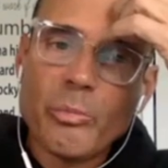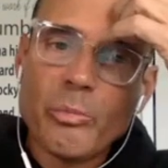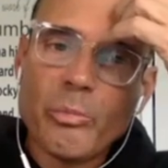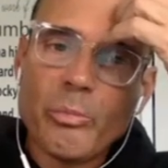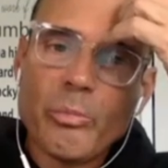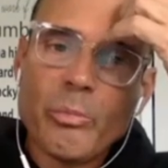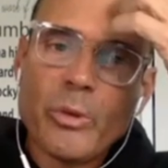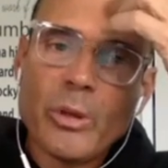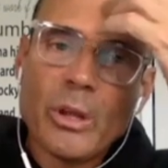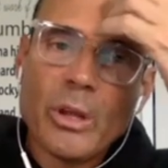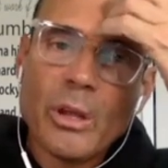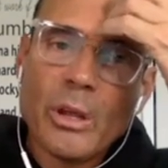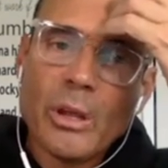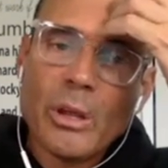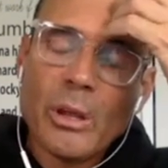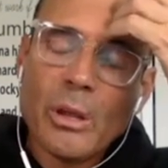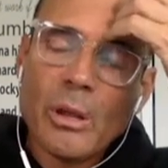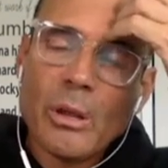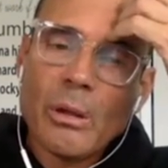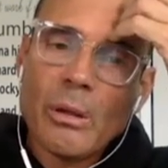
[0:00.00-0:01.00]

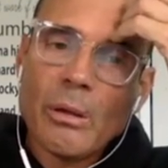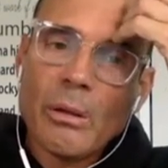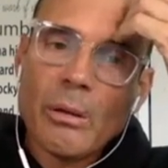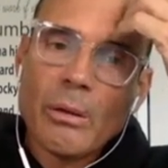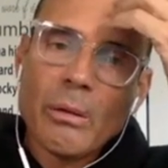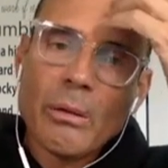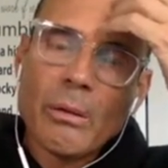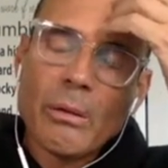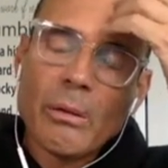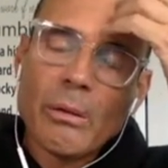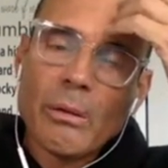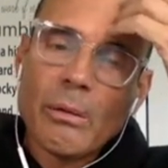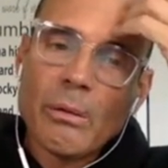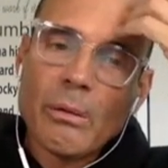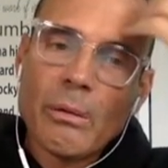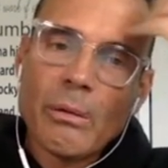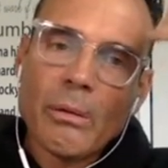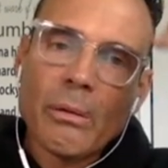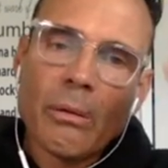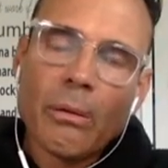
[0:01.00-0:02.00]

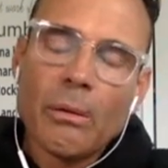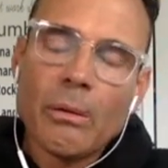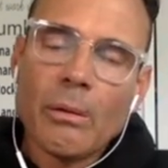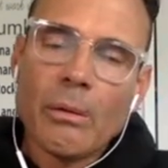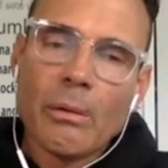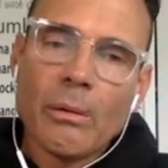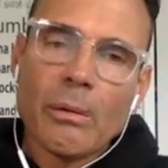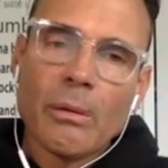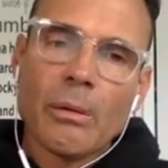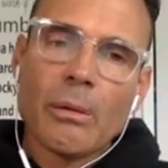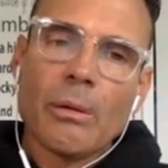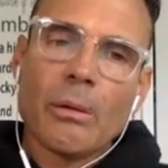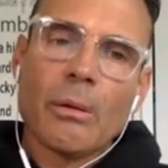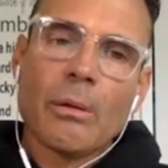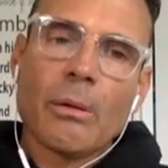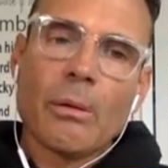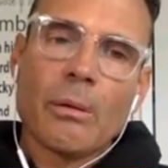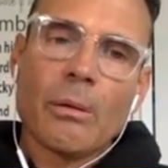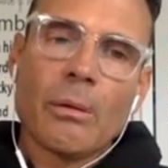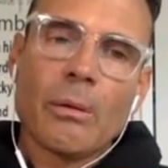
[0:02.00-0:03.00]

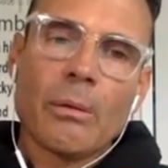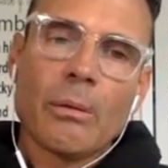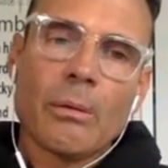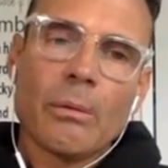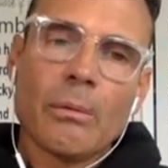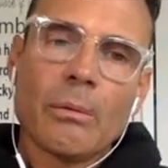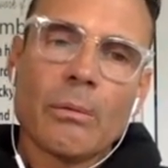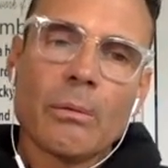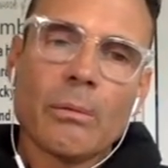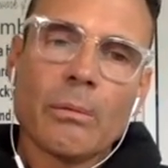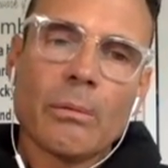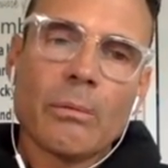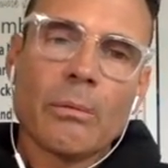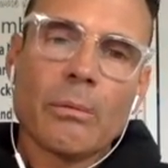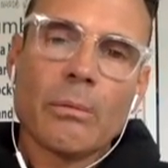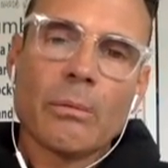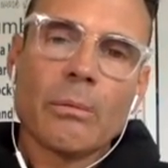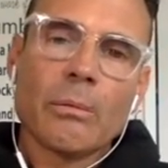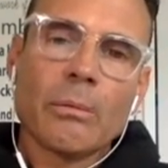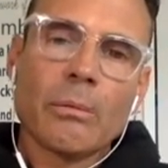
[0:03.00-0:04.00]

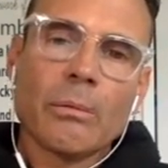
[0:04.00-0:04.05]
(silent)